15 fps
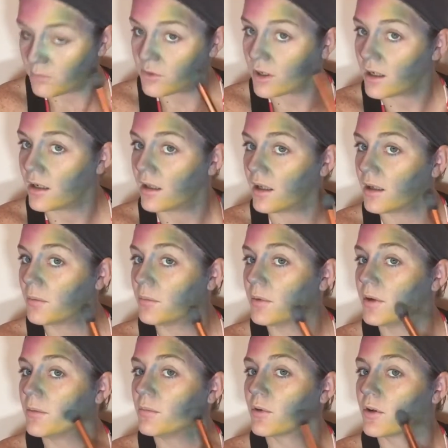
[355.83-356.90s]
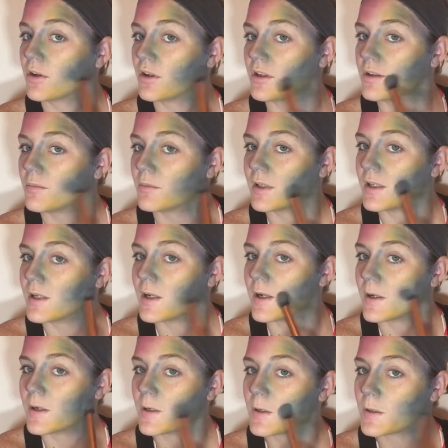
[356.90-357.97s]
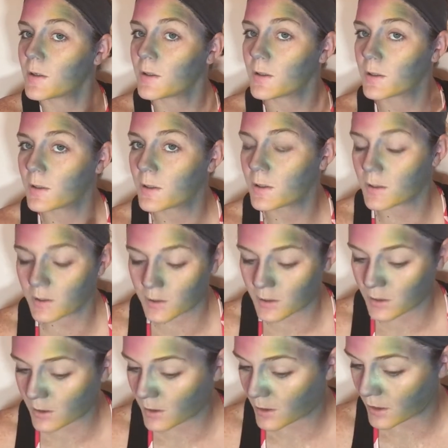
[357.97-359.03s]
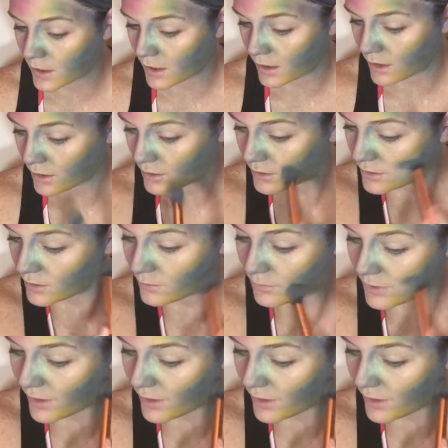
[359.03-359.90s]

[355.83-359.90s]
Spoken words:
trying to like put more on to blend it out, and it just doesn't want to